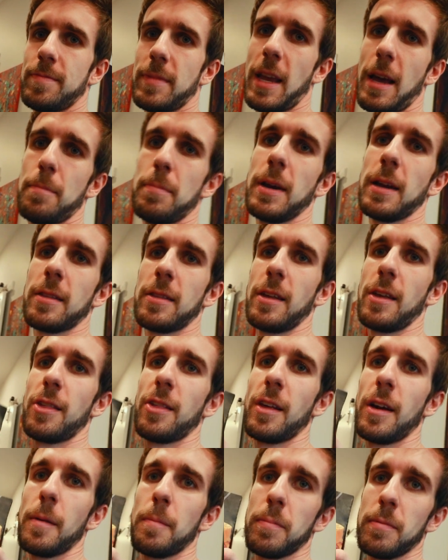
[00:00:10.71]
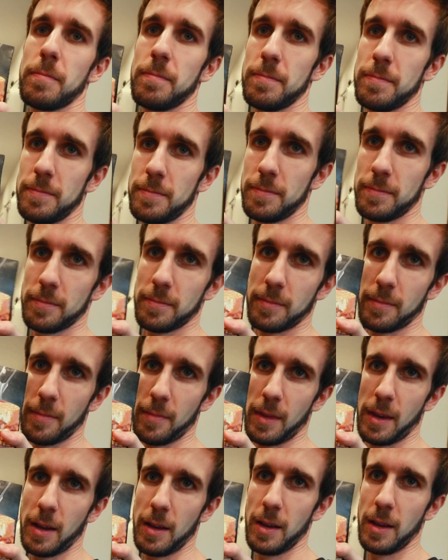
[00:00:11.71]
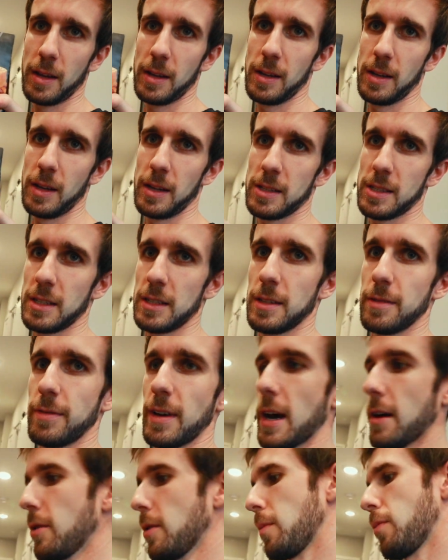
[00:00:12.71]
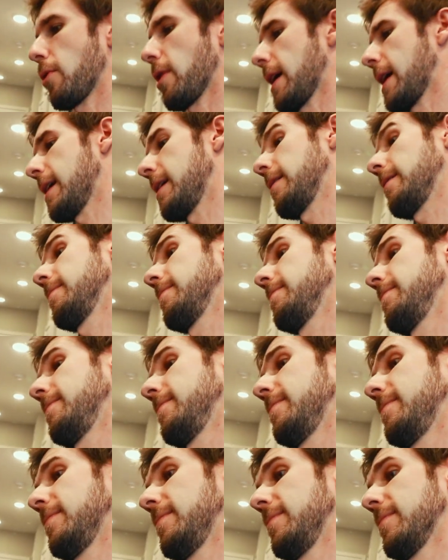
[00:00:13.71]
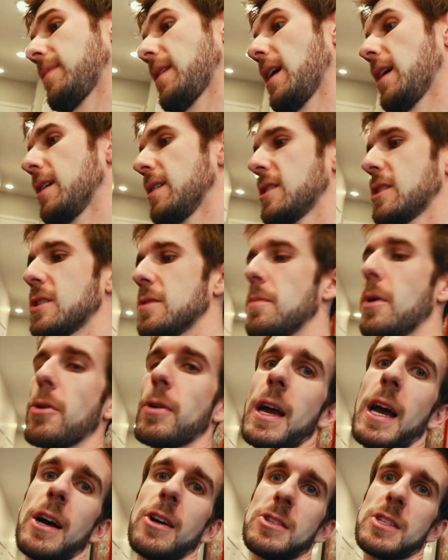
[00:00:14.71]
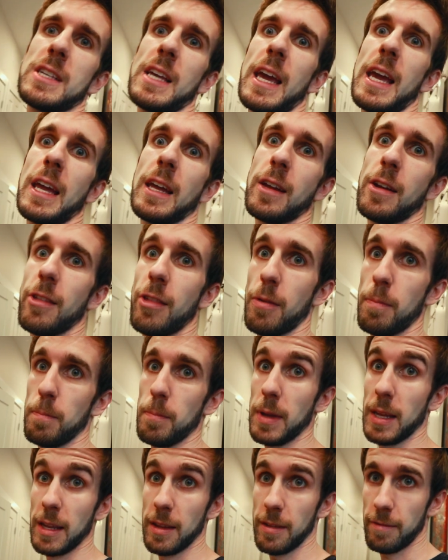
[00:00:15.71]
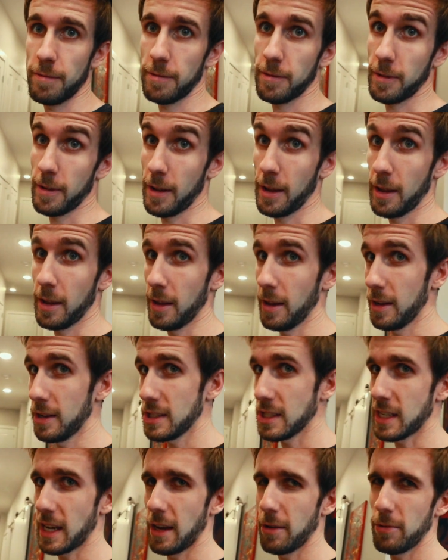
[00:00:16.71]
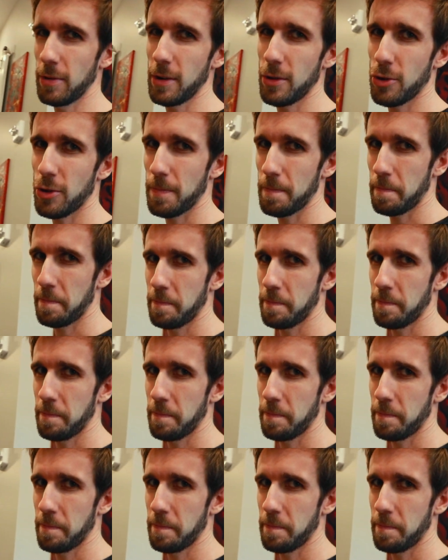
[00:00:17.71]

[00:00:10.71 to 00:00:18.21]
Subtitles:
I picked this up. It's a Devour brand smokehouse Angus beef sandwich.